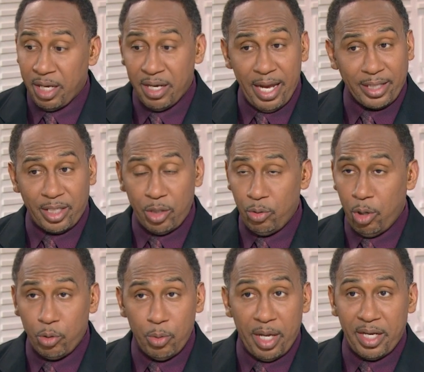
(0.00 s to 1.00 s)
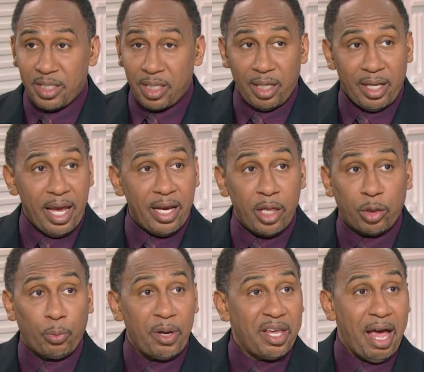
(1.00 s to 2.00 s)
The next thing you know, you get into the lane
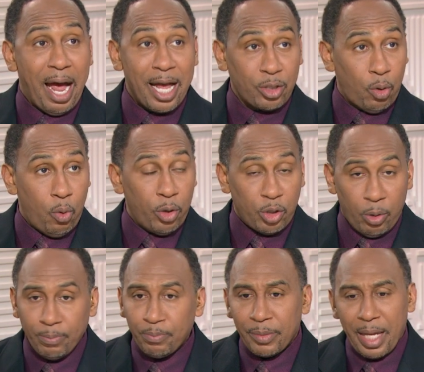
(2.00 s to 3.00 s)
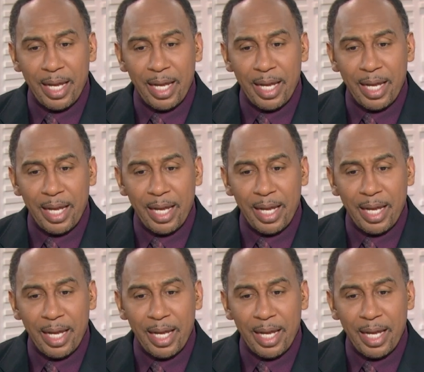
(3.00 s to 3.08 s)
and three guys are on you.